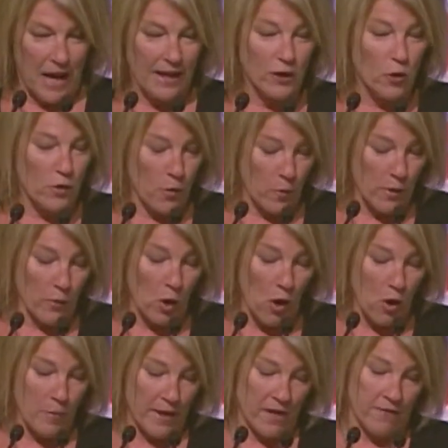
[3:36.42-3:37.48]
I know that we
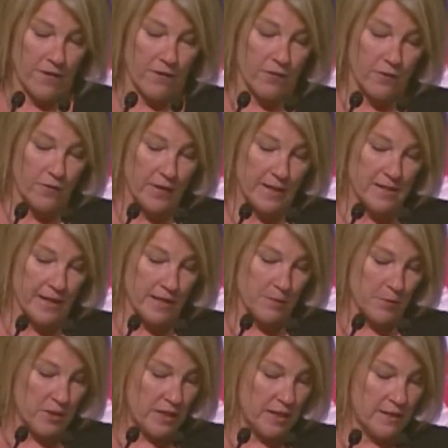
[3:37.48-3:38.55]
will all benefit from Fred's
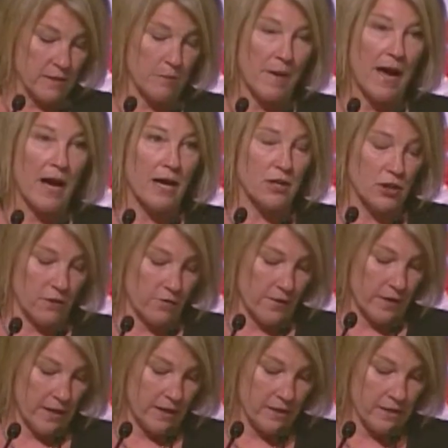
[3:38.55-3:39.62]
expertise and passion
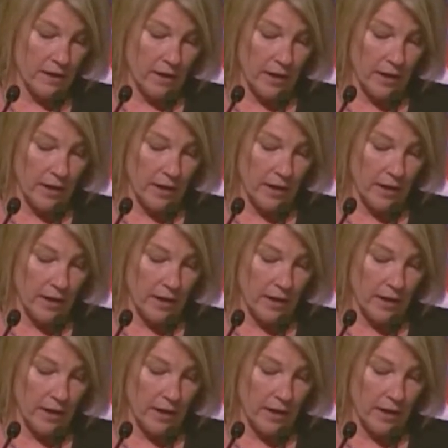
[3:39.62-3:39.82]
for this,